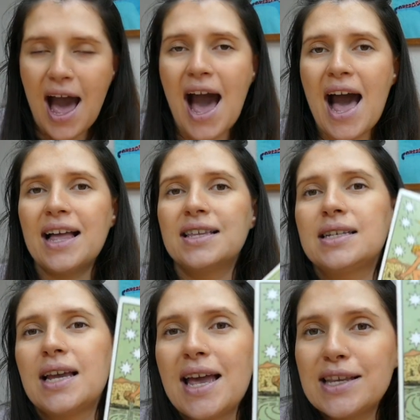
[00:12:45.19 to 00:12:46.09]
and
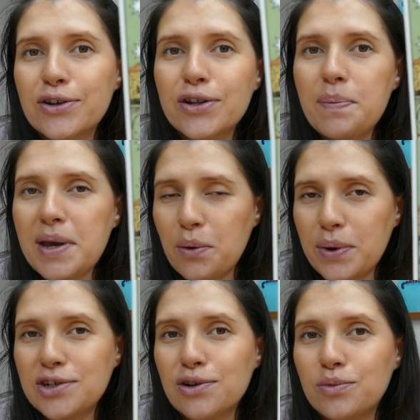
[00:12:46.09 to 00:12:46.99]
it's going to be a
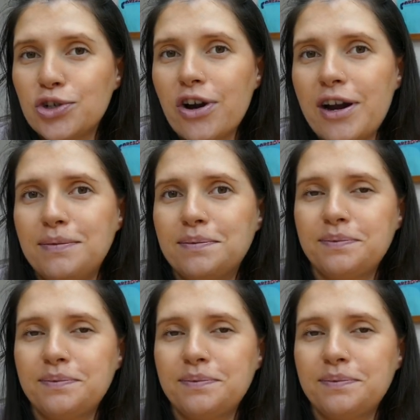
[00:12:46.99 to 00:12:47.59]
wish come true.